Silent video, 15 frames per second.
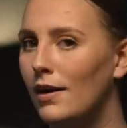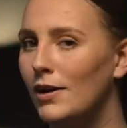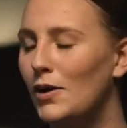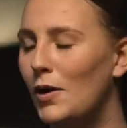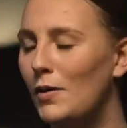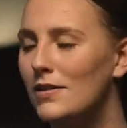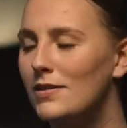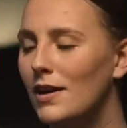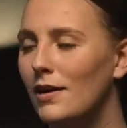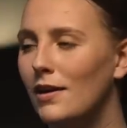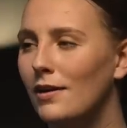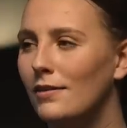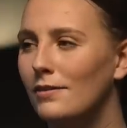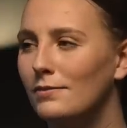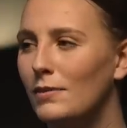you always say
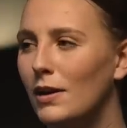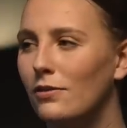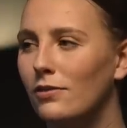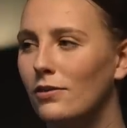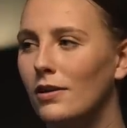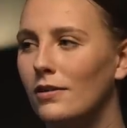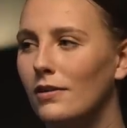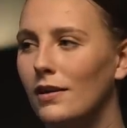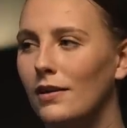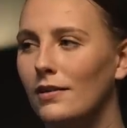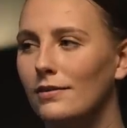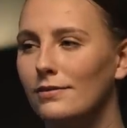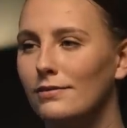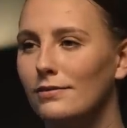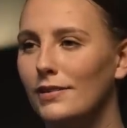that metaphorically,
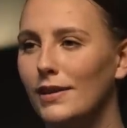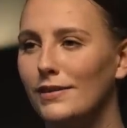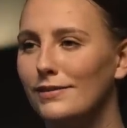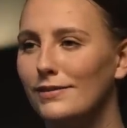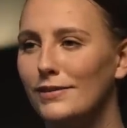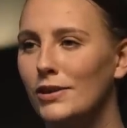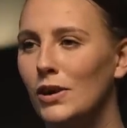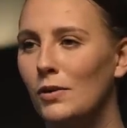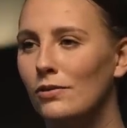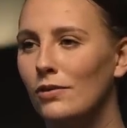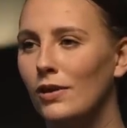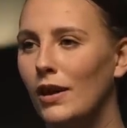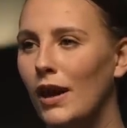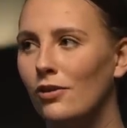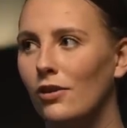and like, no one
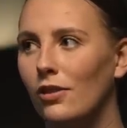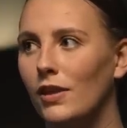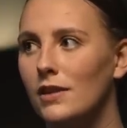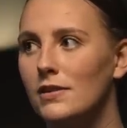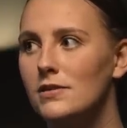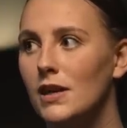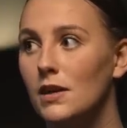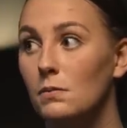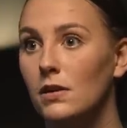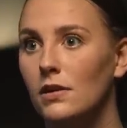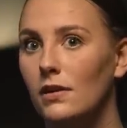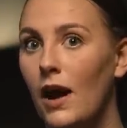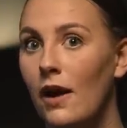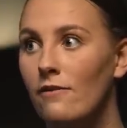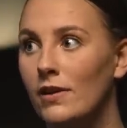really actually thinks that,
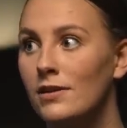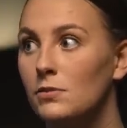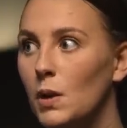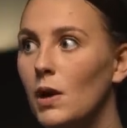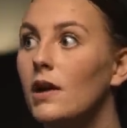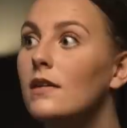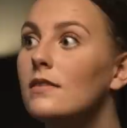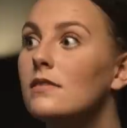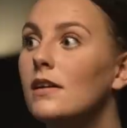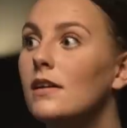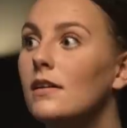but I've experienced